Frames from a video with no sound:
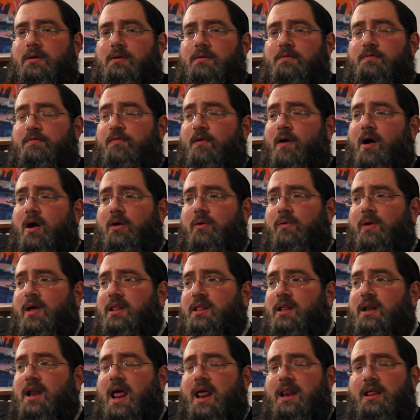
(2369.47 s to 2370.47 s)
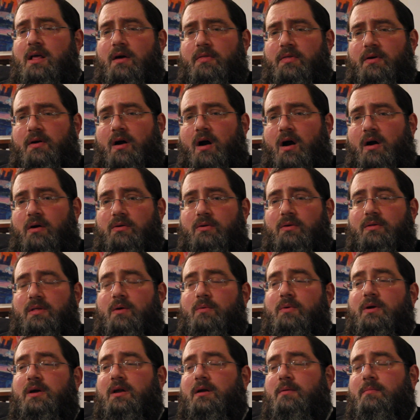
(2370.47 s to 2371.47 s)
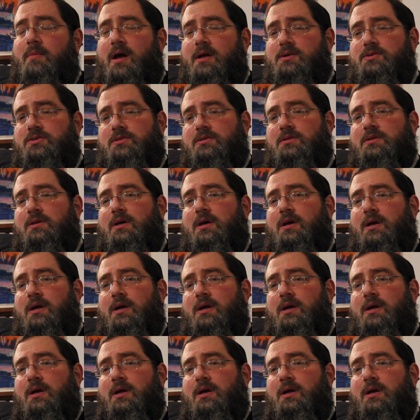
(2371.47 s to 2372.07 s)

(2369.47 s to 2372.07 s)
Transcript: far greater than any other corridor that we can imagine.